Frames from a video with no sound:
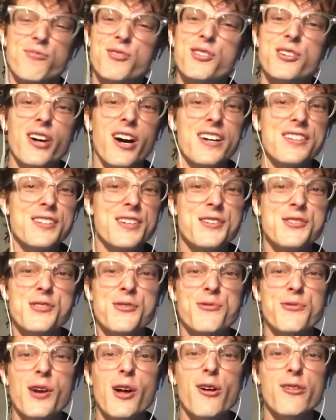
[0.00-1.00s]
cousins
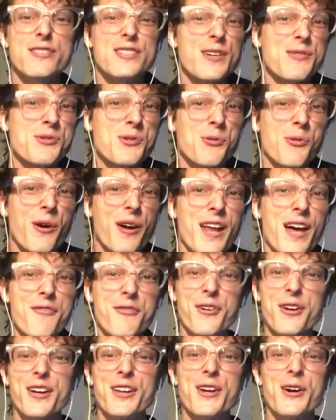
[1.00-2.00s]
and relatives or
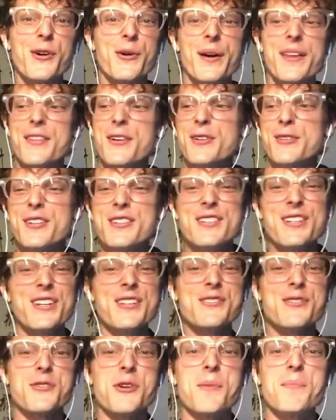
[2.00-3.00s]
whatever, you know, and they're listening
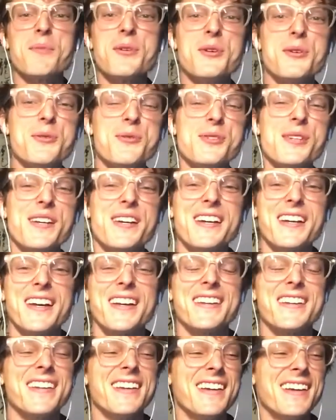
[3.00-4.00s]
to their music.
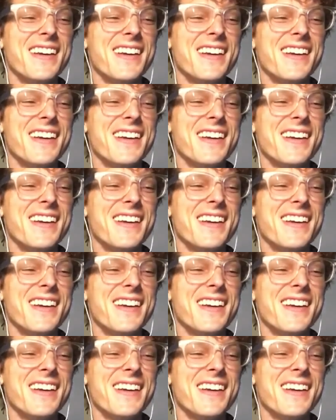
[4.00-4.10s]
And